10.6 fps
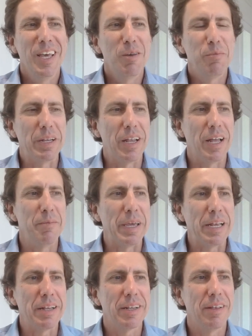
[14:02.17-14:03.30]
But I
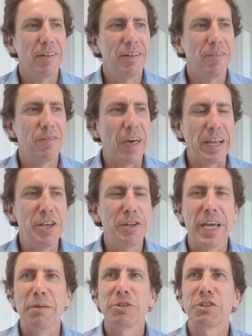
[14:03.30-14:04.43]
mean, they knew
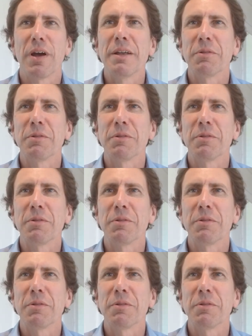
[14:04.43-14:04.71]
damn straight